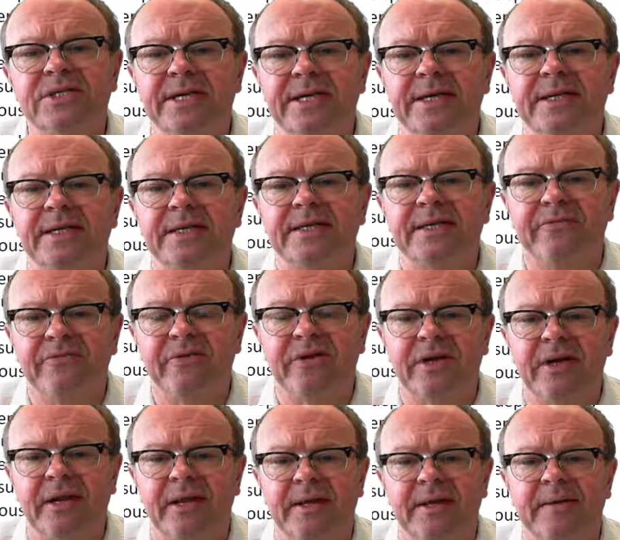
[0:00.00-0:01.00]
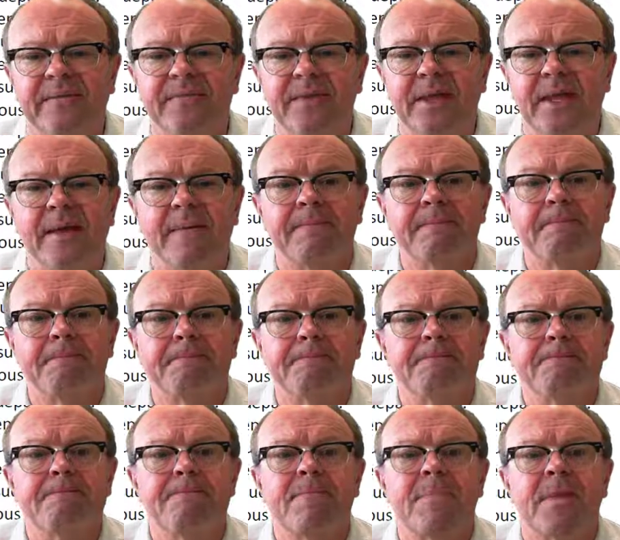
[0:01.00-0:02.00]
see it differently
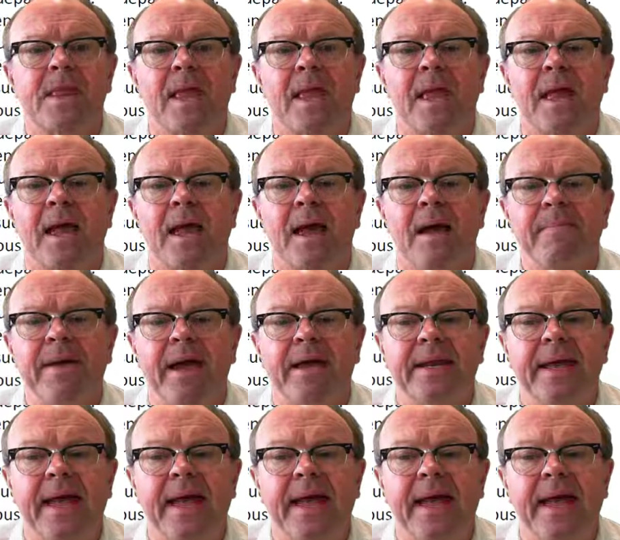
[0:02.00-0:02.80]
about